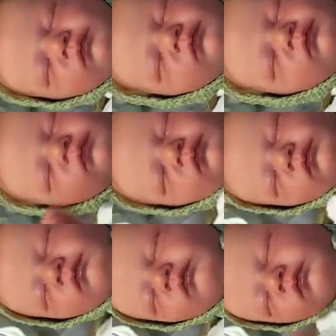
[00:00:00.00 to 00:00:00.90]
I don't
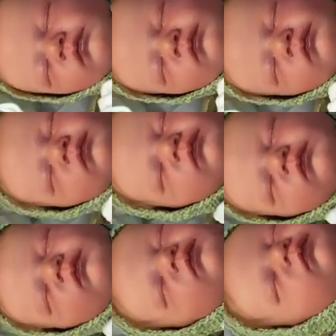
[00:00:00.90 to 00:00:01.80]
know. Oh my
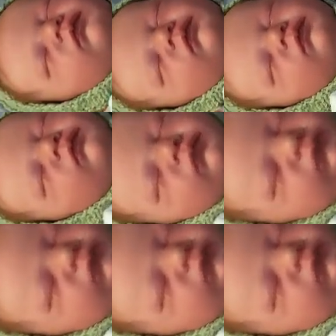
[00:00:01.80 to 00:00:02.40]
goodness.